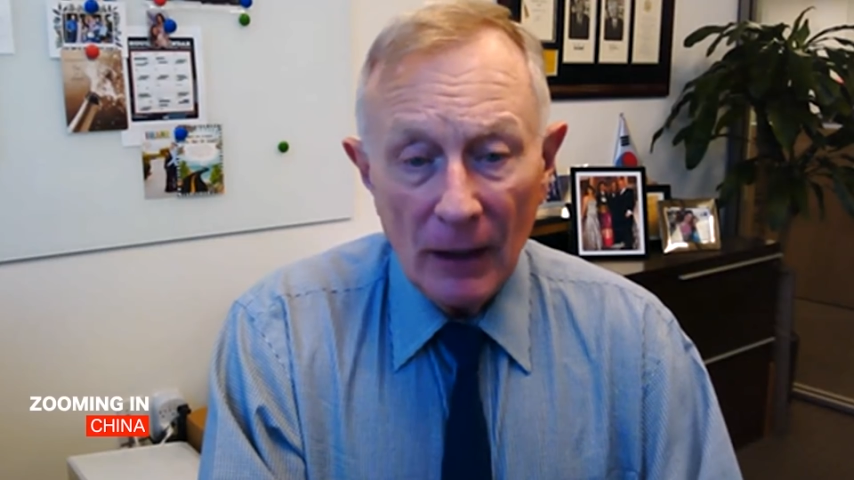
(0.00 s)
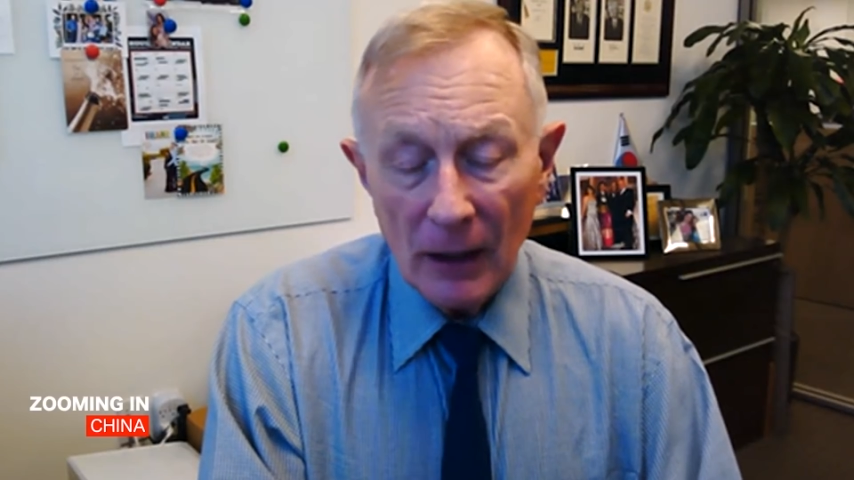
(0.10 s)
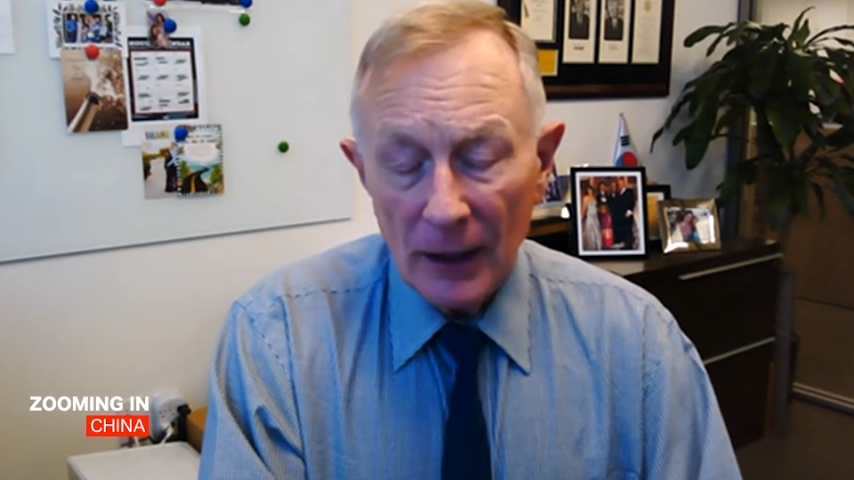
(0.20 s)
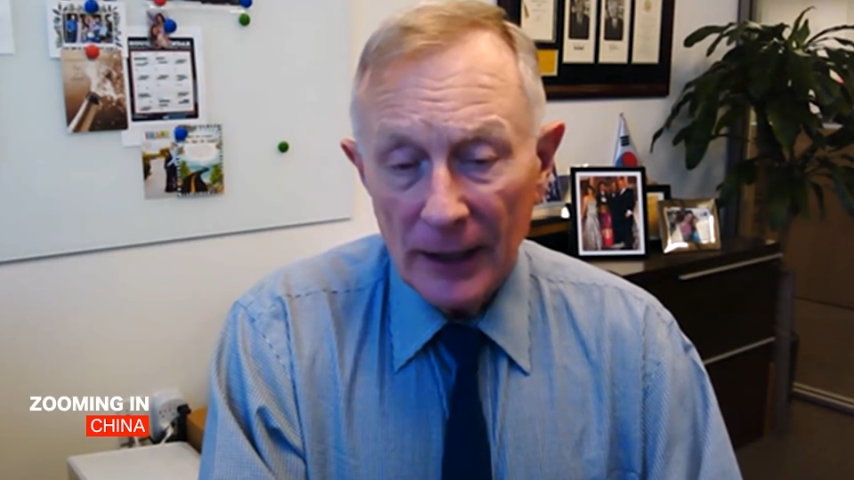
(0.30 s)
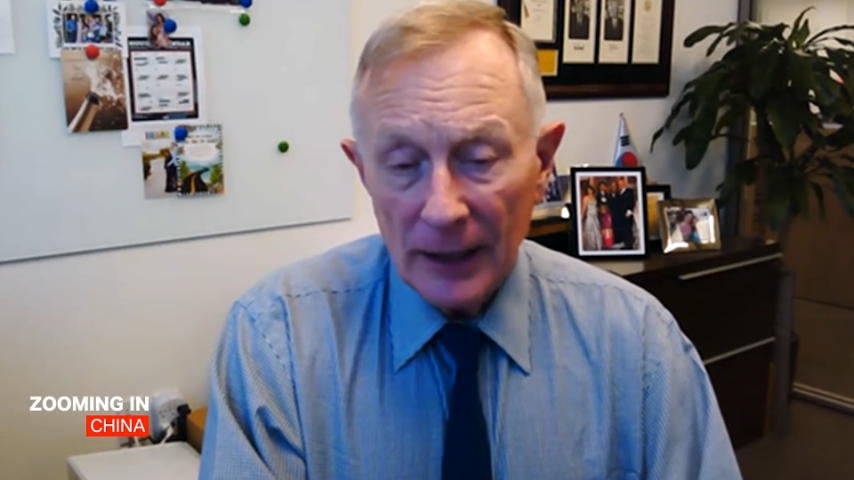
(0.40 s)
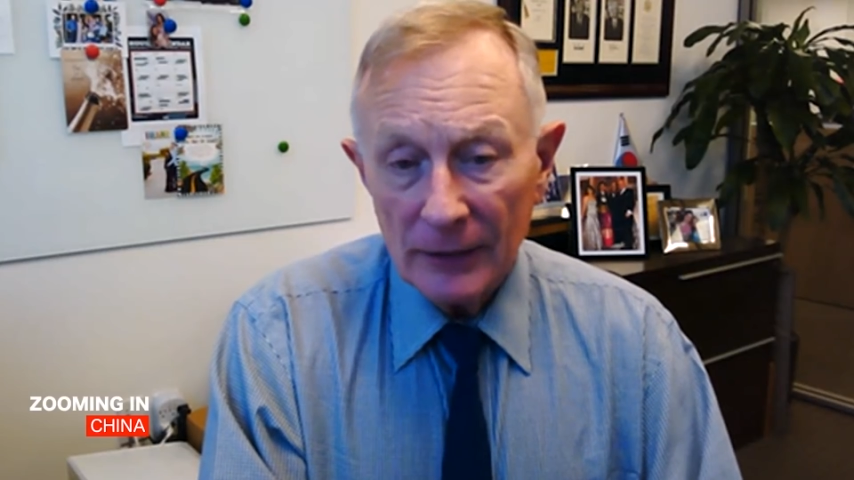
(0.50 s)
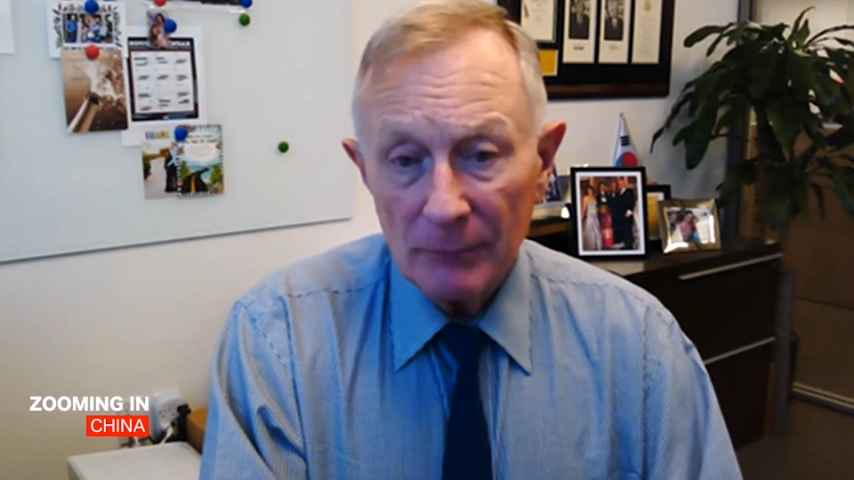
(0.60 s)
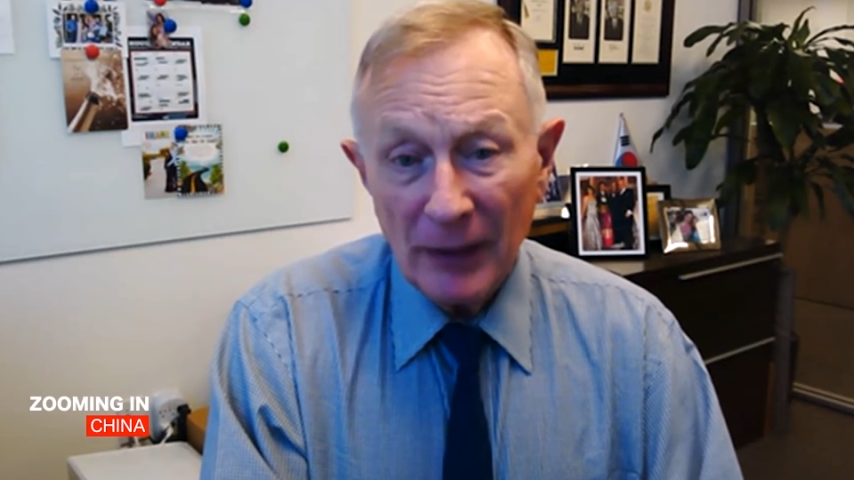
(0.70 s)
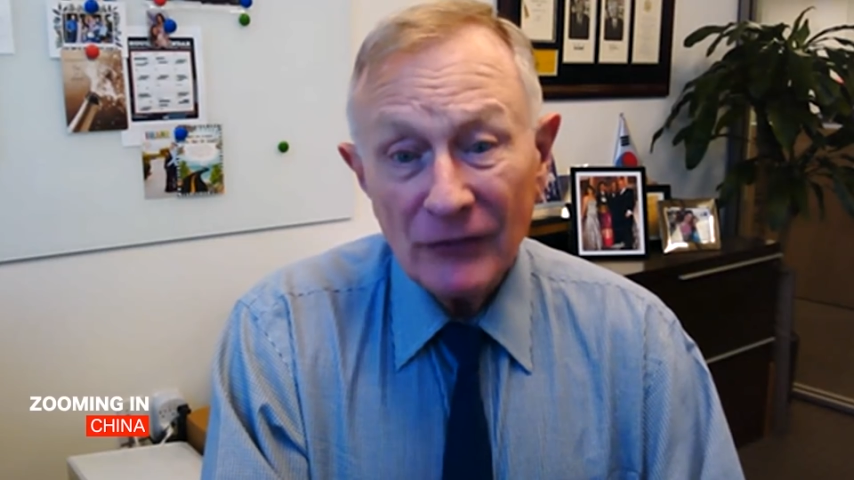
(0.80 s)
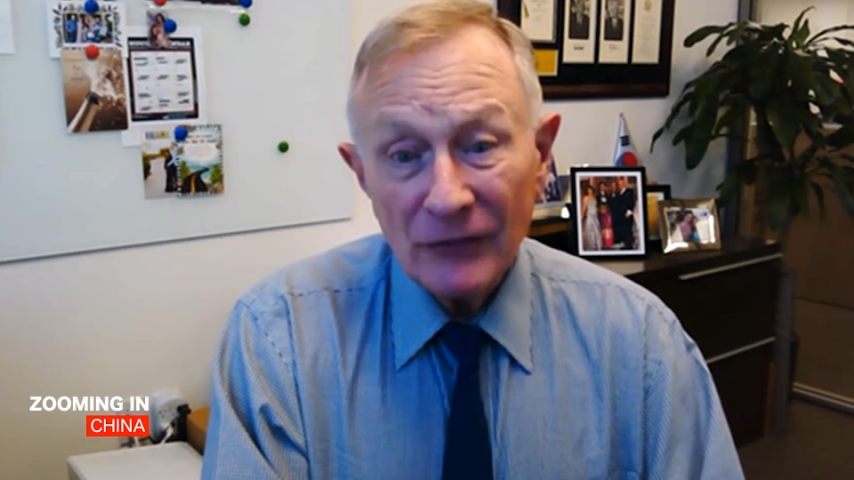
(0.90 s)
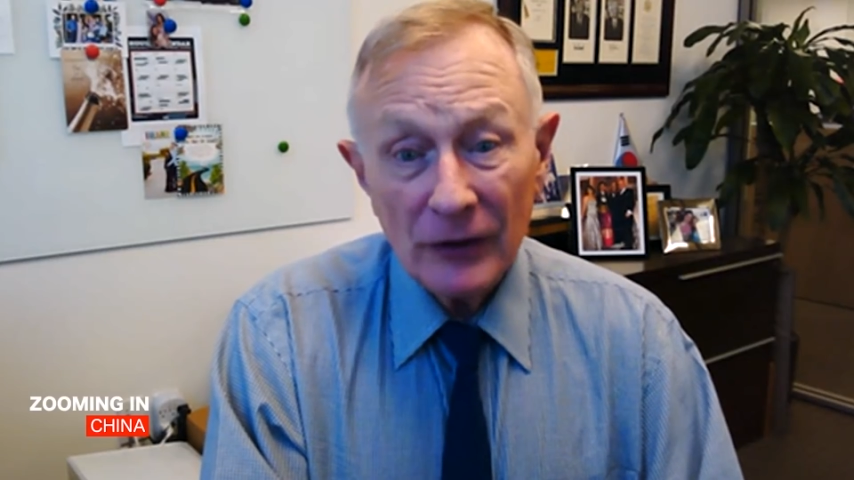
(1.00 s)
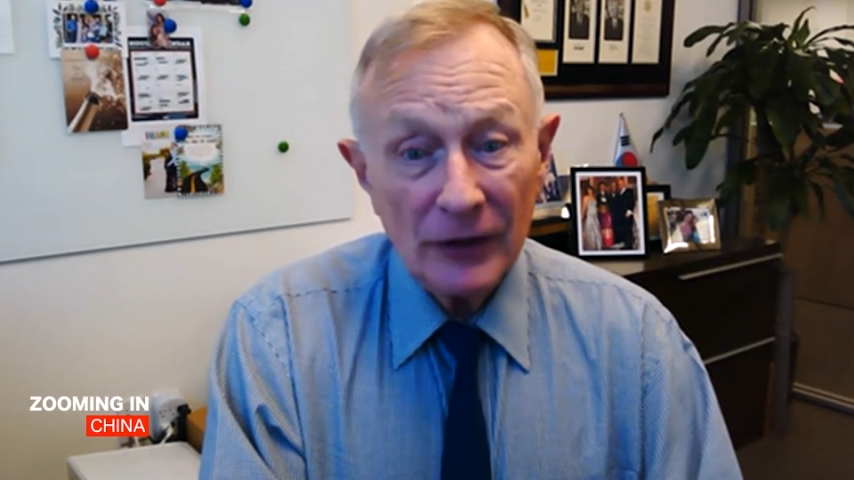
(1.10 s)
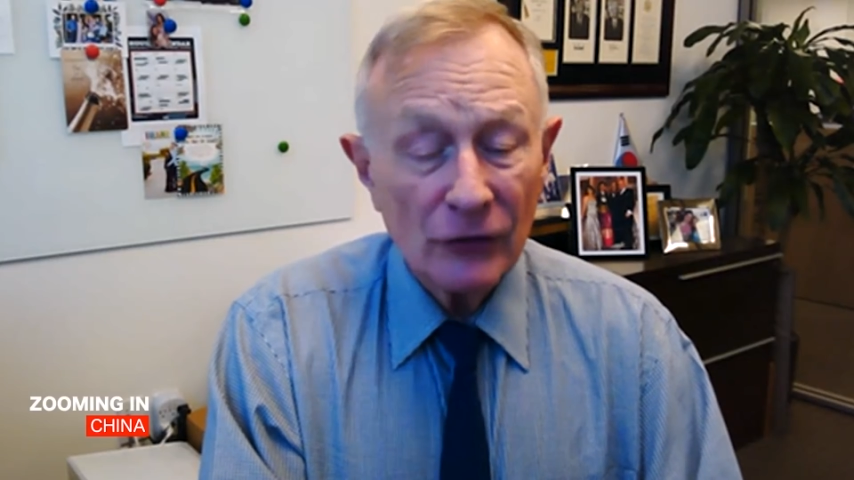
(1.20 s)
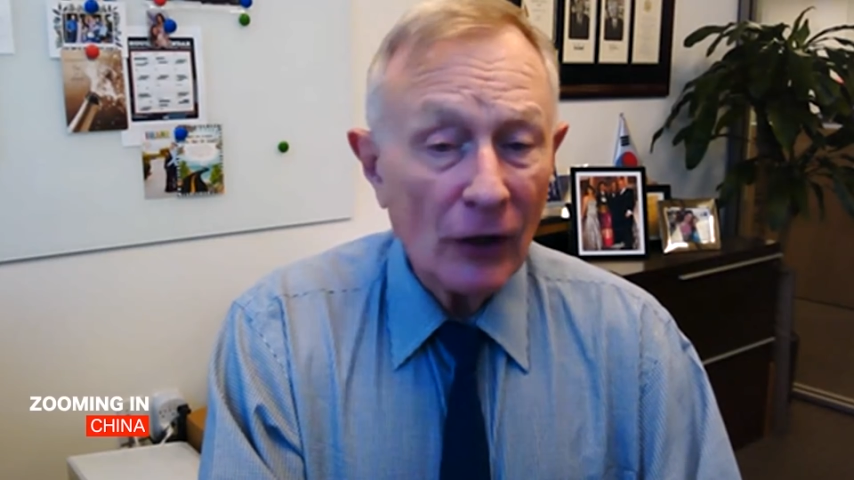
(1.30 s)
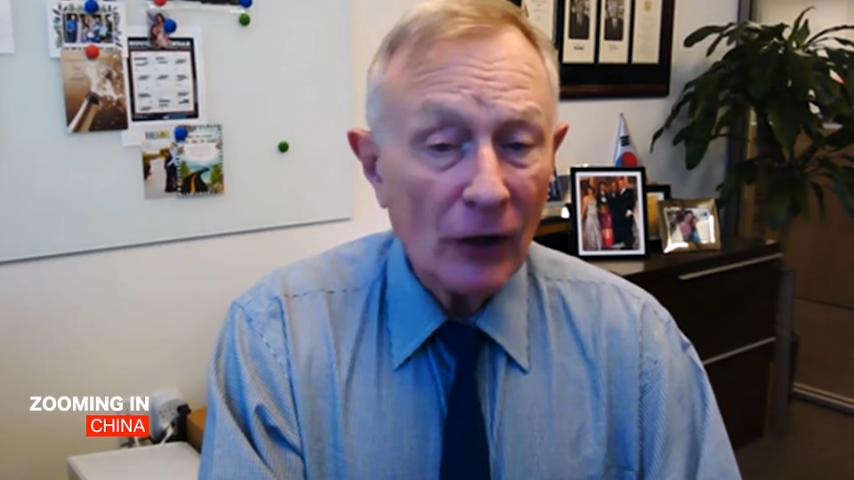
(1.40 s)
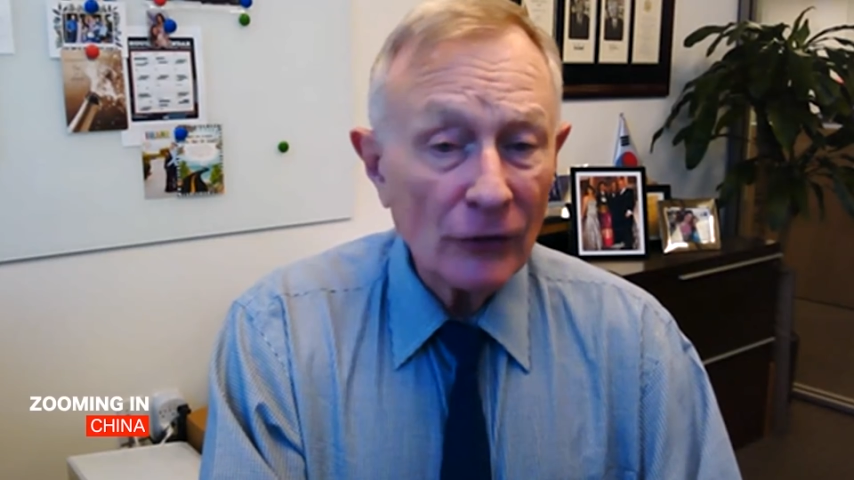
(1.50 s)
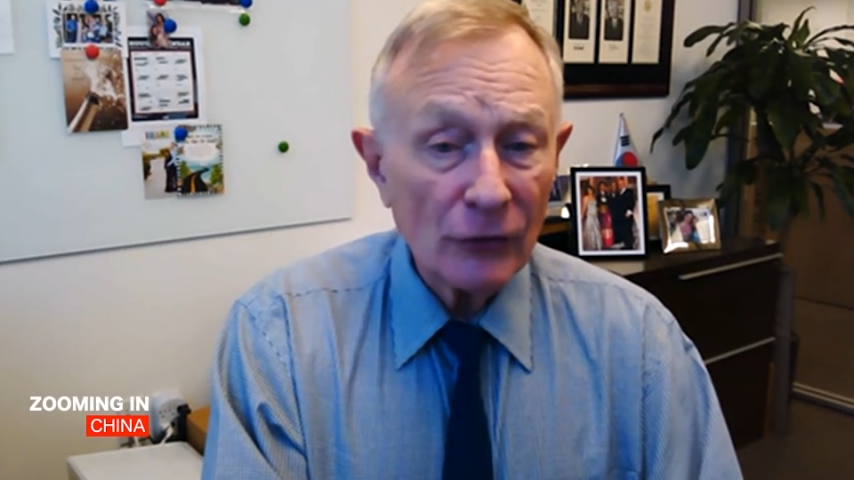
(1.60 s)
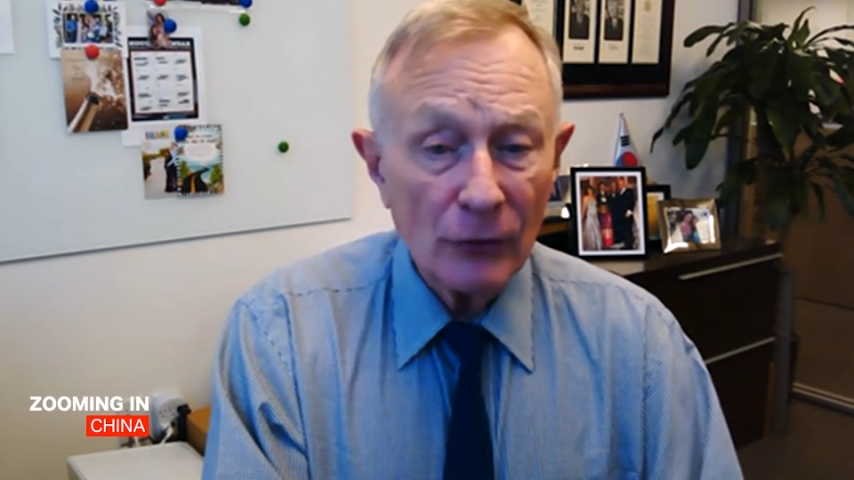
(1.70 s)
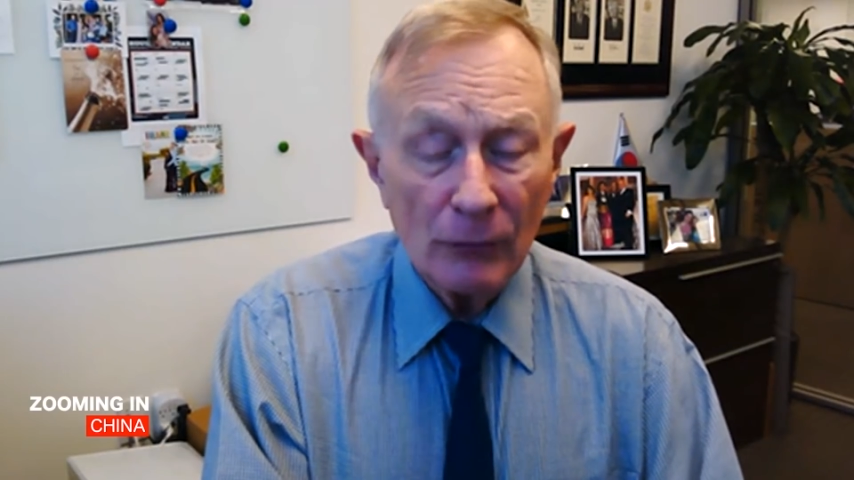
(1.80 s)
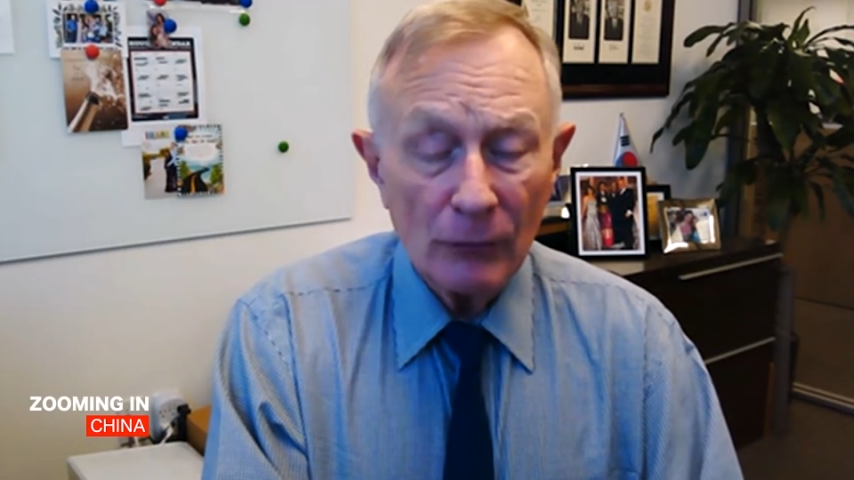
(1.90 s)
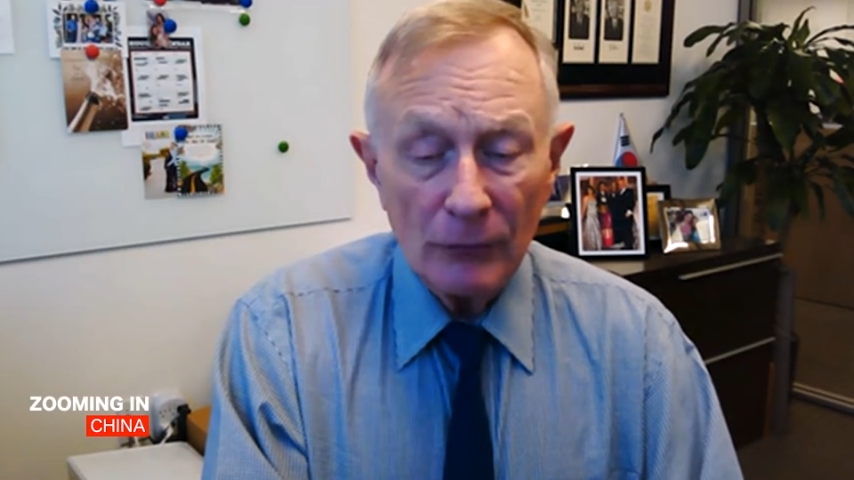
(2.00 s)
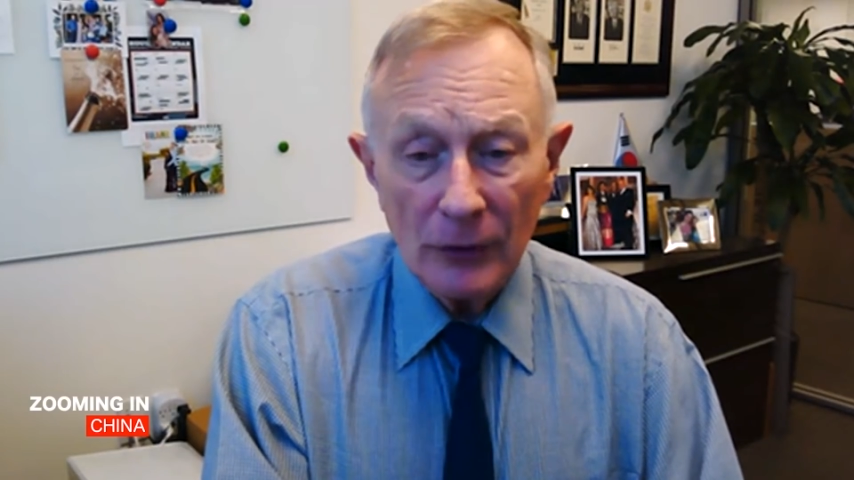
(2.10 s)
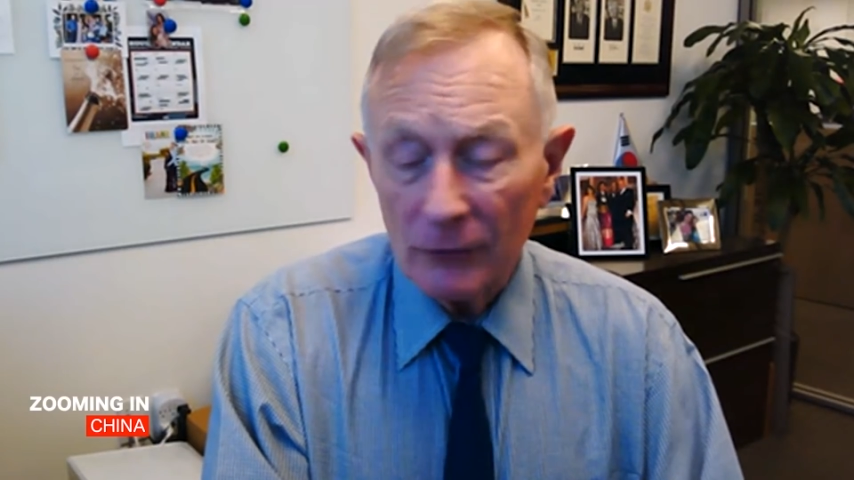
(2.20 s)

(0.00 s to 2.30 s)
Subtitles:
And basically, it's also,